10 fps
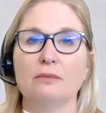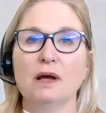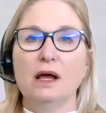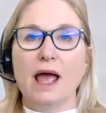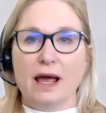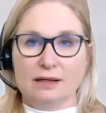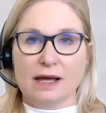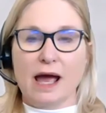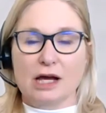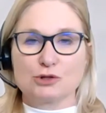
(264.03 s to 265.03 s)
and the
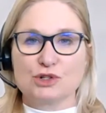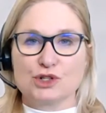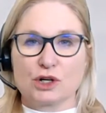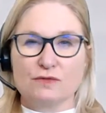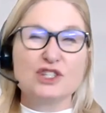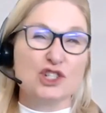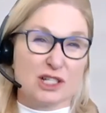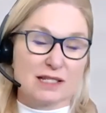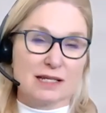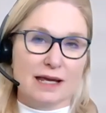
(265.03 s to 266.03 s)
cash reserves just
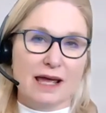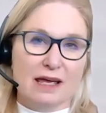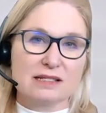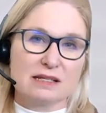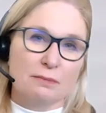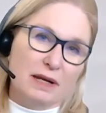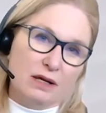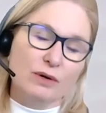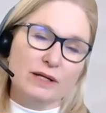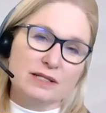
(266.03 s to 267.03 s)
in case somebody
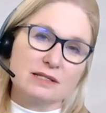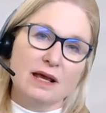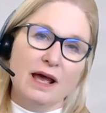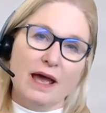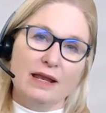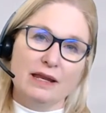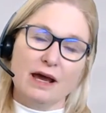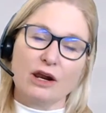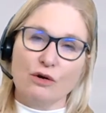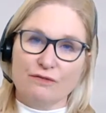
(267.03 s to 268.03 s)
quits and you got to go
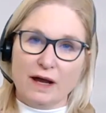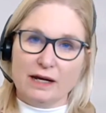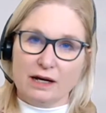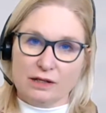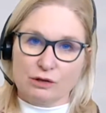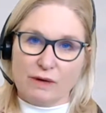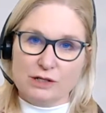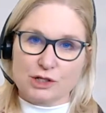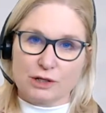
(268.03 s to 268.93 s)
find another renter.